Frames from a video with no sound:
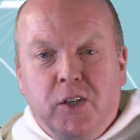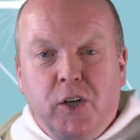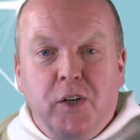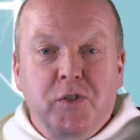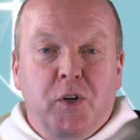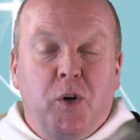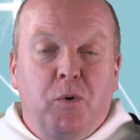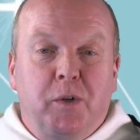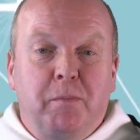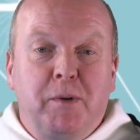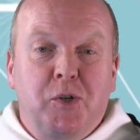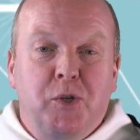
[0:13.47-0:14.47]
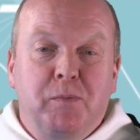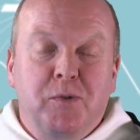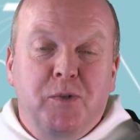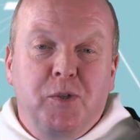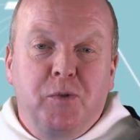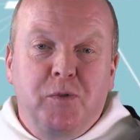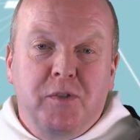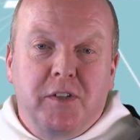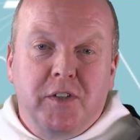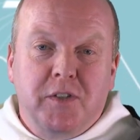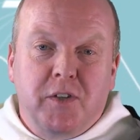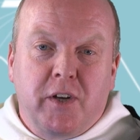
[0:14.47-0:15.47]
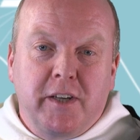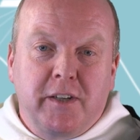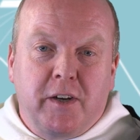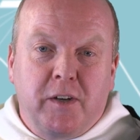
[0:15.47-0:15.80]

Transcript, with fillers: Years ago, the bishops used to decide